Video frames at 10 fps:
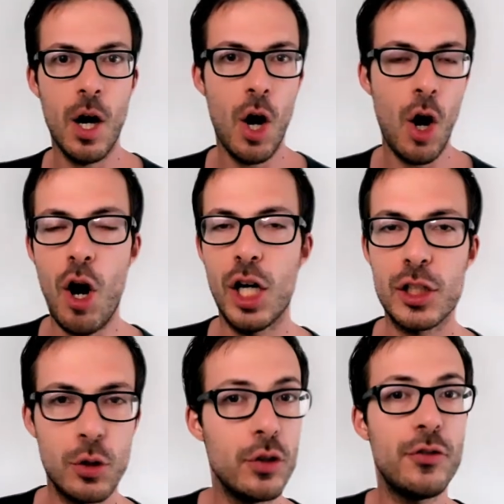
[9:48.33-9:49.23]
Or do
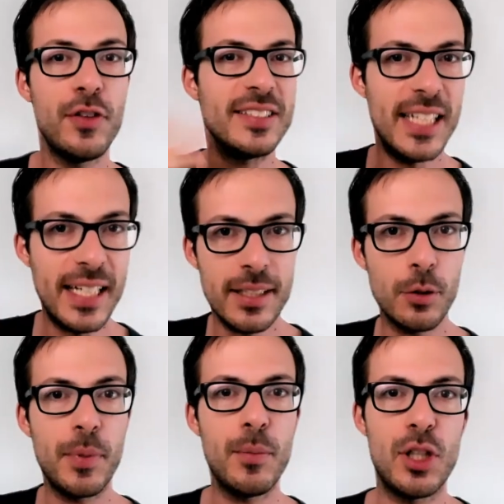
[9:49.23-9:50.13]
you feel ready to
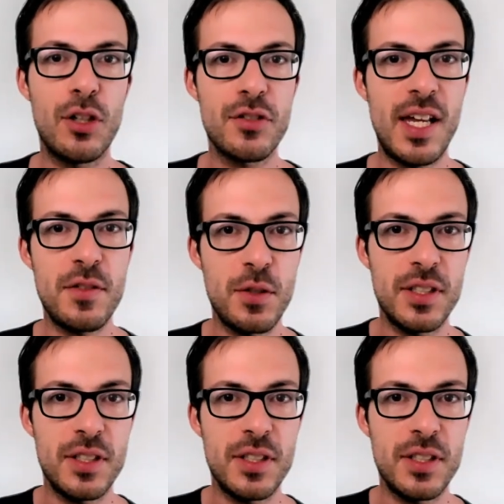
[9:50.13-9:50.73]
be more concise during